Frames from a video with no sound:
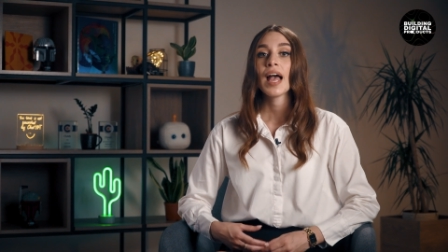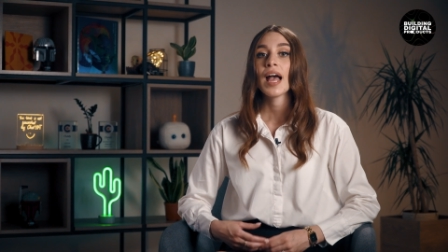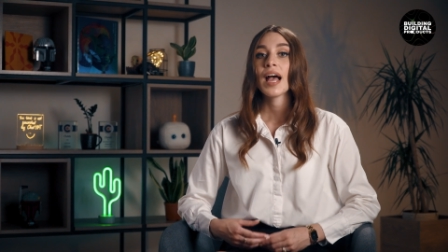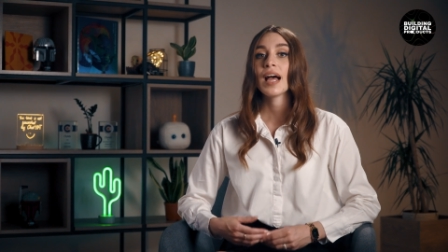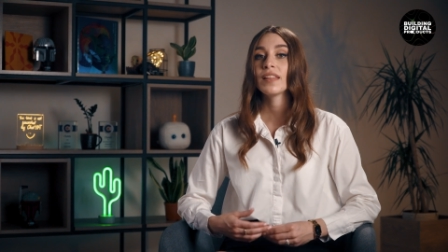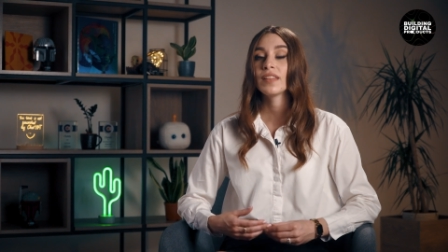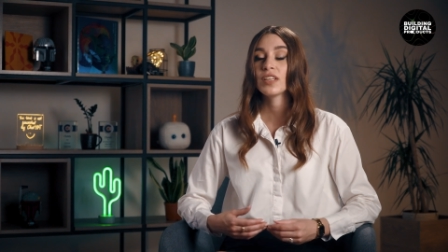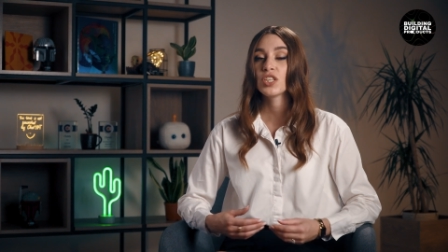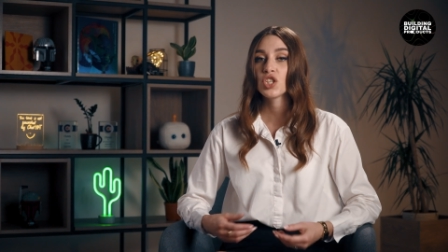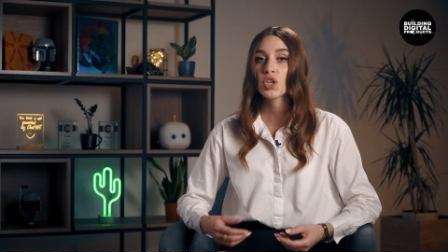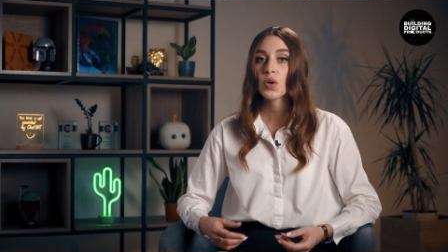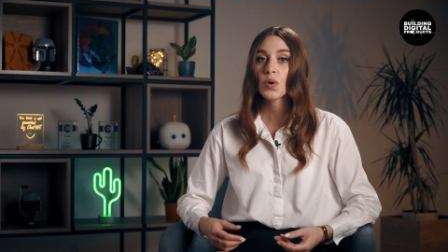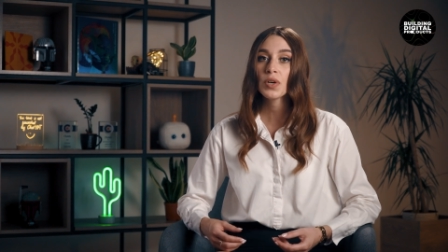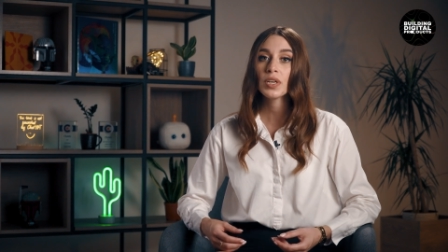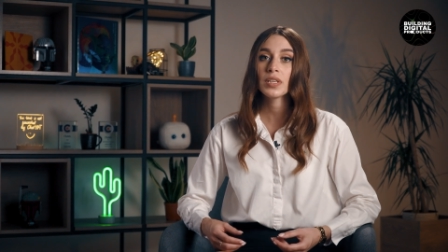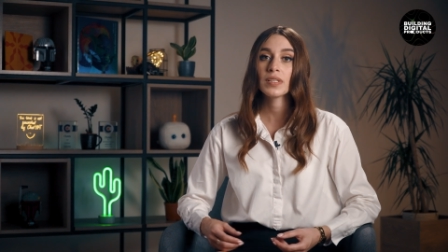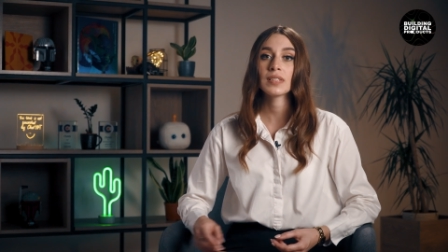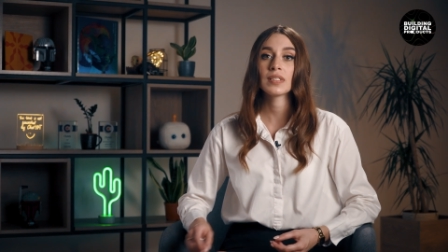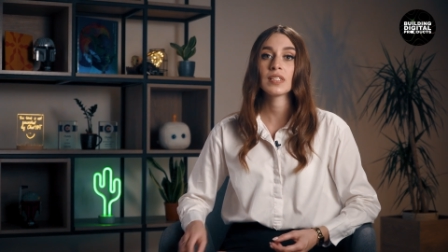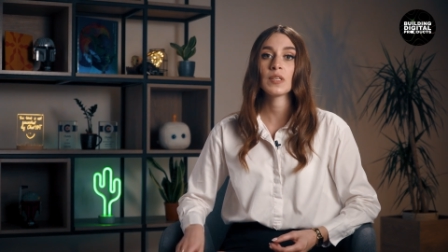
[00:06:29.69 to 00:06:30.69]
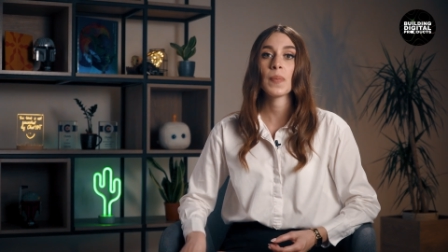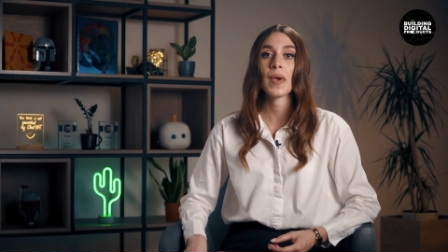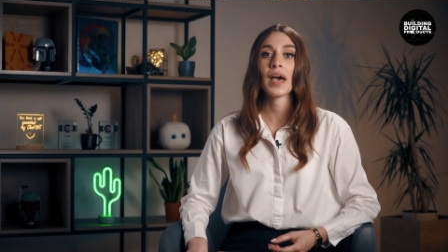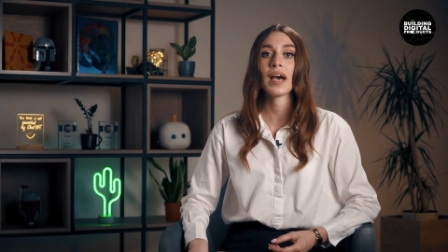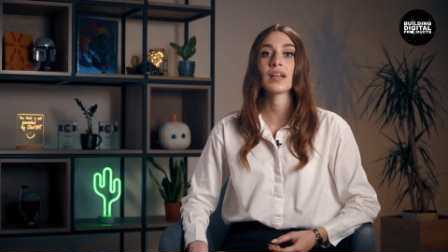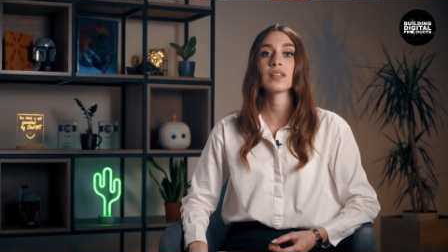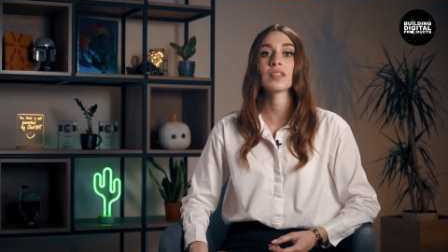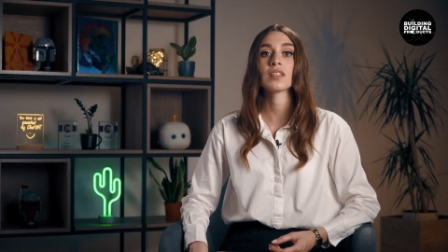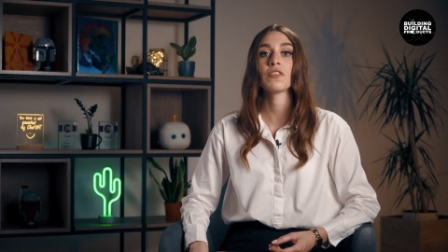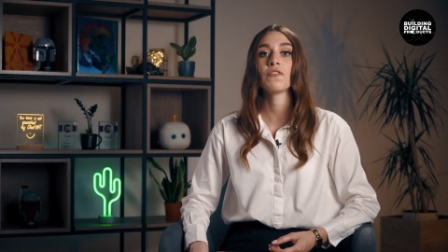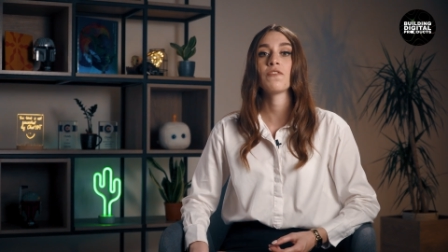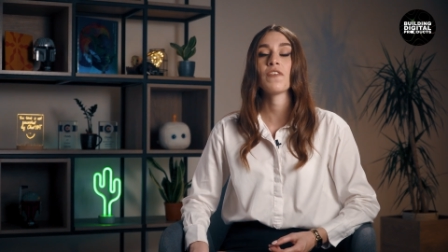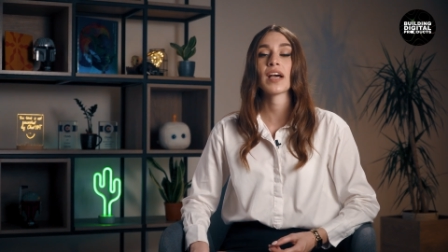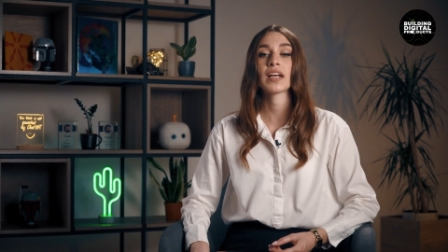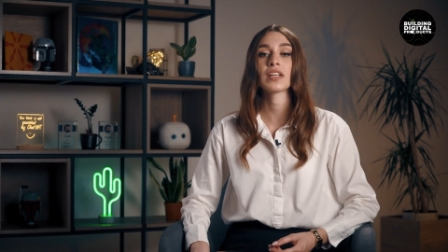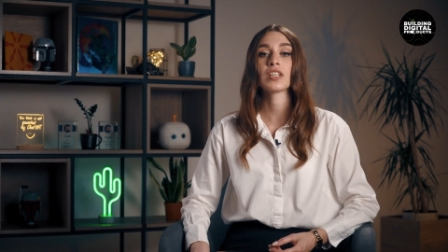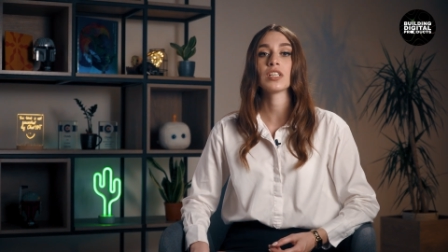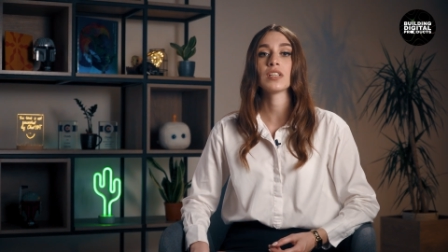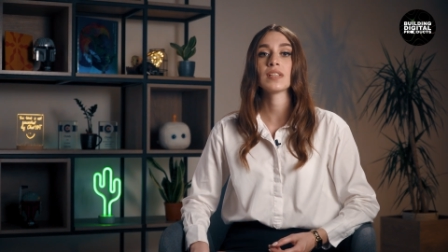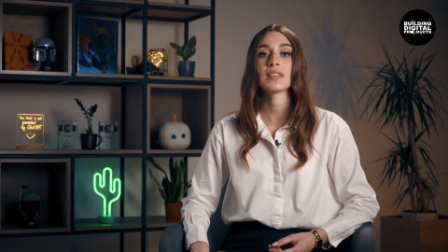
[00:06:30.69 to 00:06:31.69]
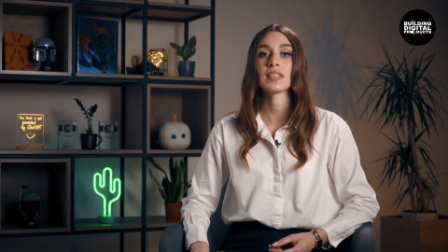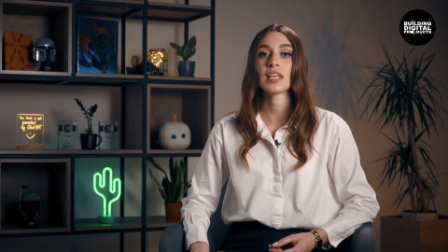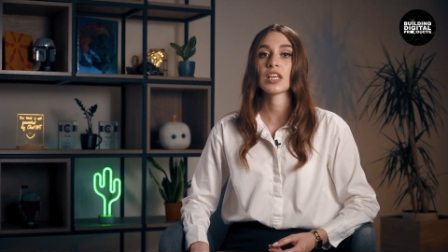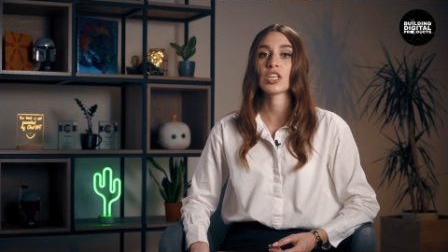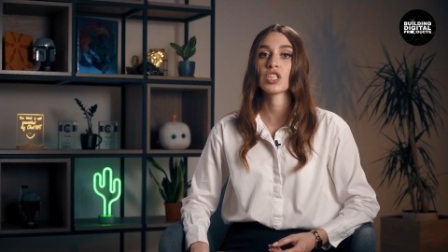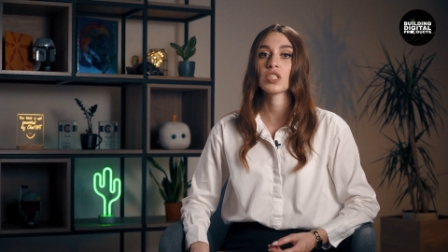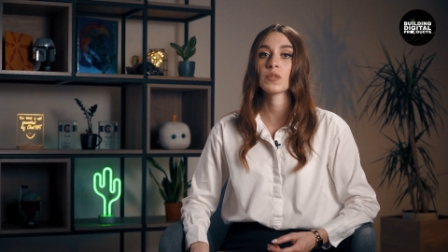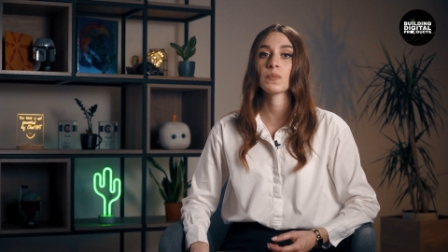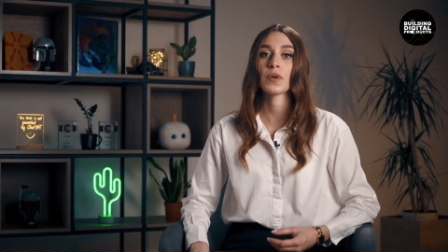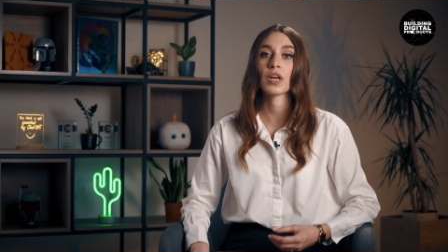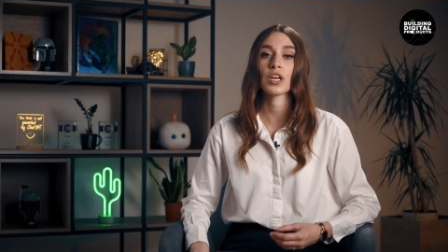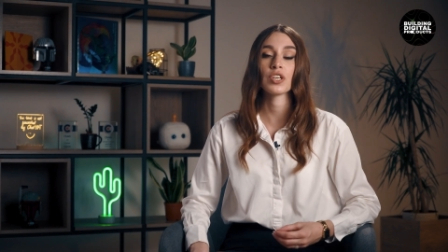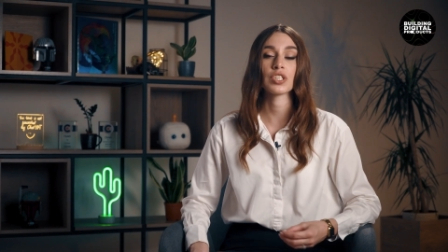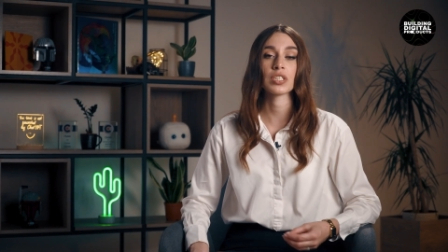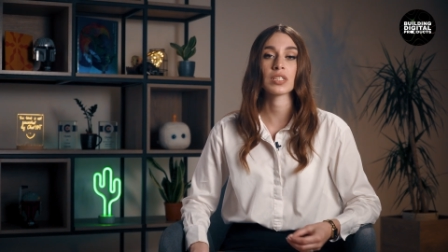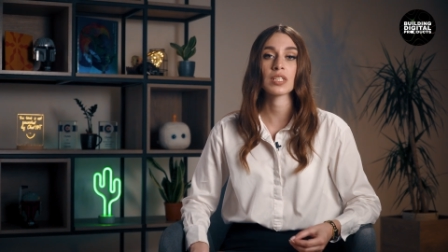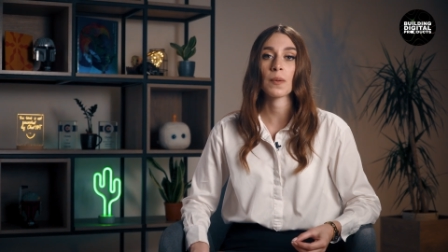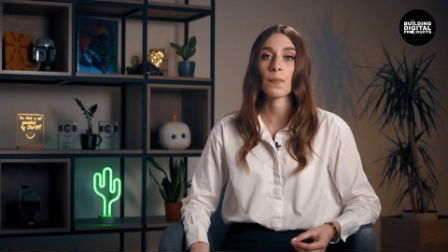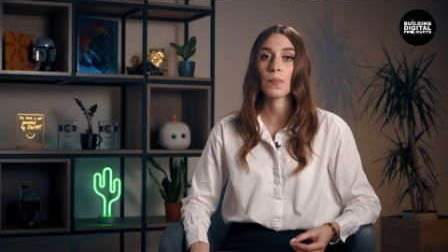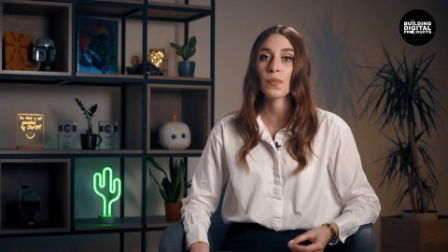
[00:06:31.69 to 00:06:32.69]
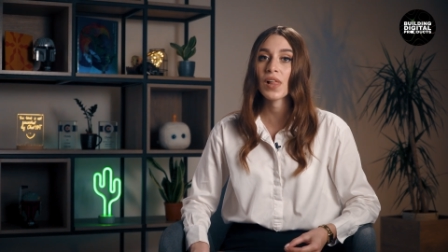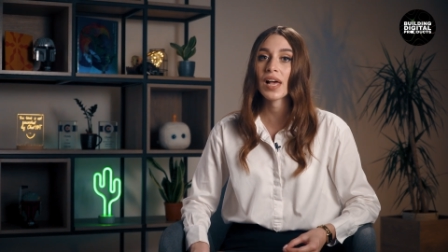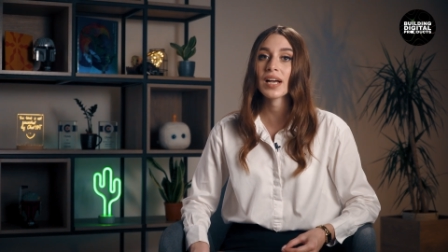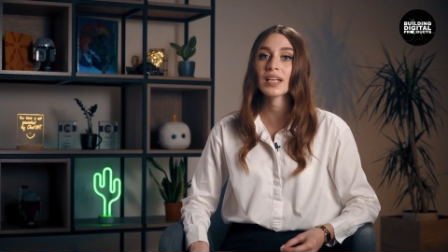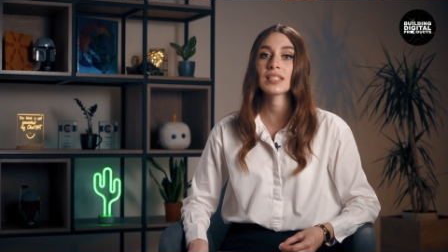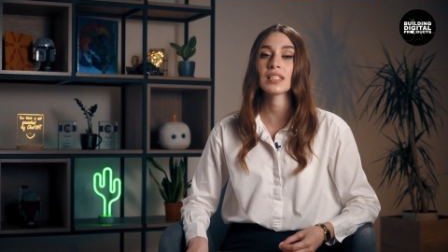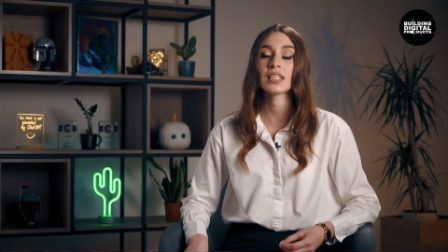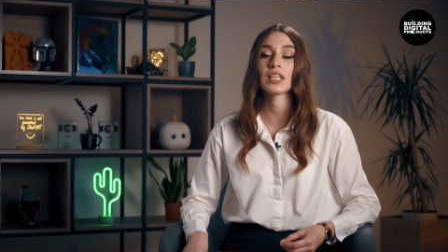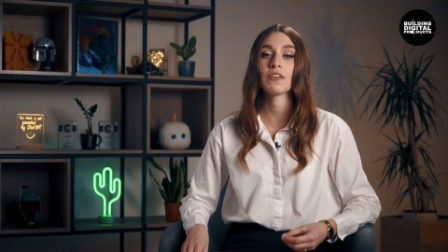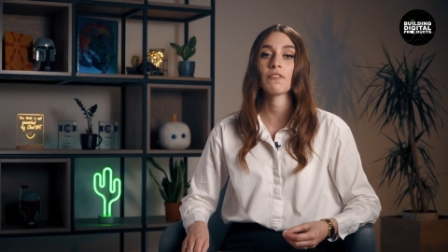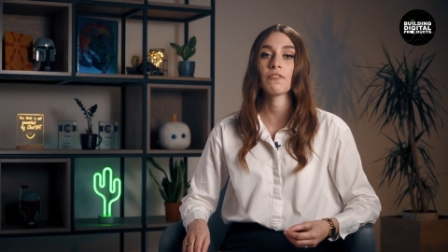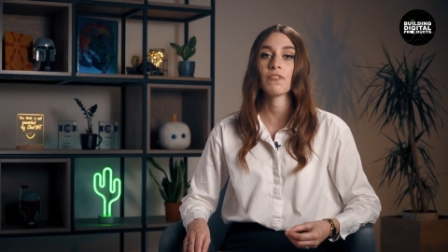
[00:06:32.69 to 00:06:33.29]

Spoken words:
and the choice depends on factors such as project complexity,